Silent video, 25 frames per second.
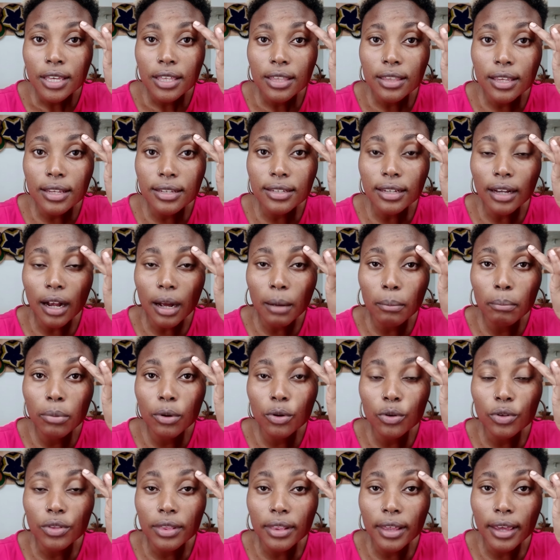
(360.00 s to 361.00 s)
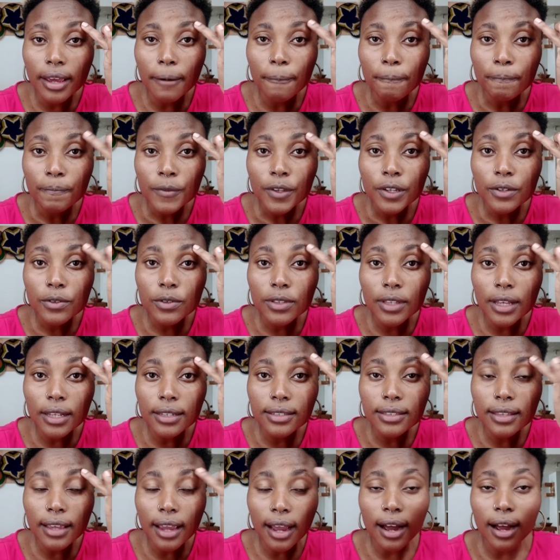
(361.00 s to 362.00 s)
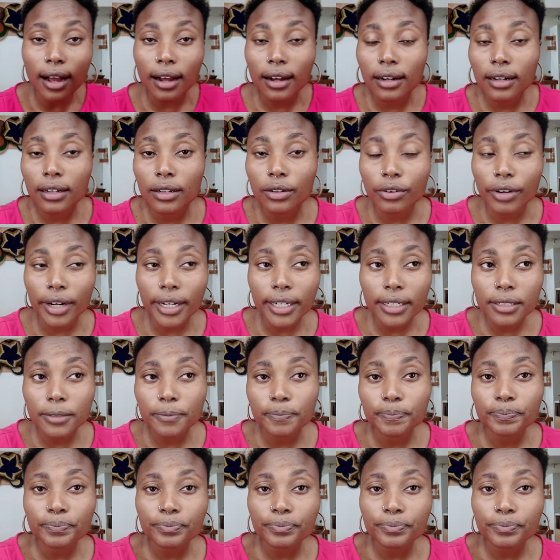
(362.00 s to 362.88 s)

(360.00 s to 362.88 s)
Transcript: there's like a bone there, so that's the arc, right?